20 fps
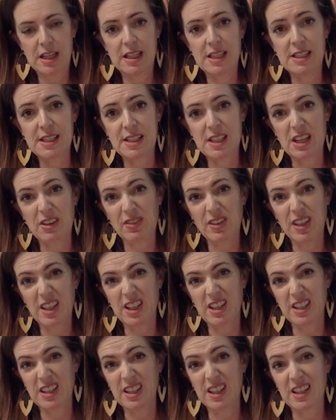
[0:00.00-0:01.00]
is definitely
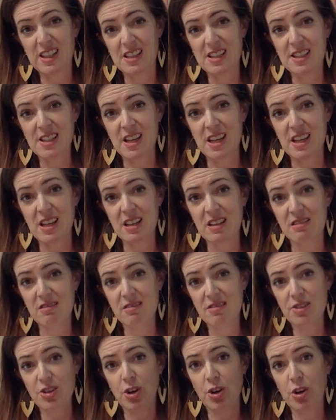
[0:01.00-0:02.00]
going to need a skin
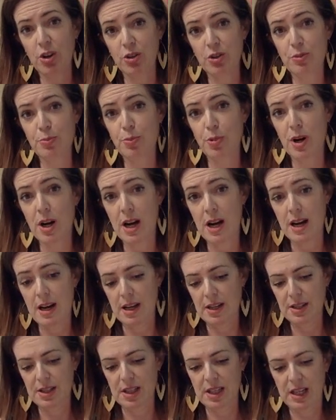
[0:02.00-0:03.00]
toned bra
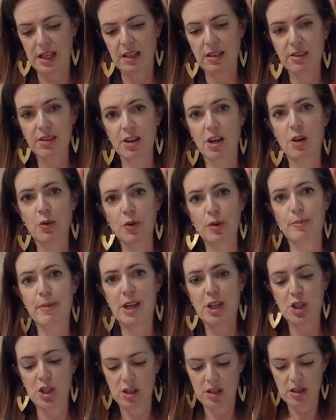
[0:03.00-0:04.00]
underneath, I would
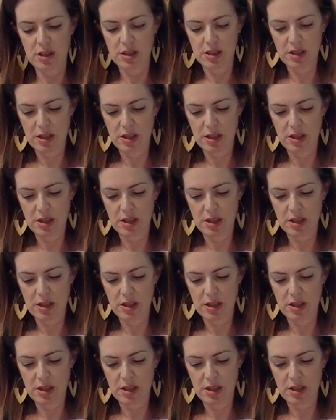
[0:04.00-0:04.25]
imagine,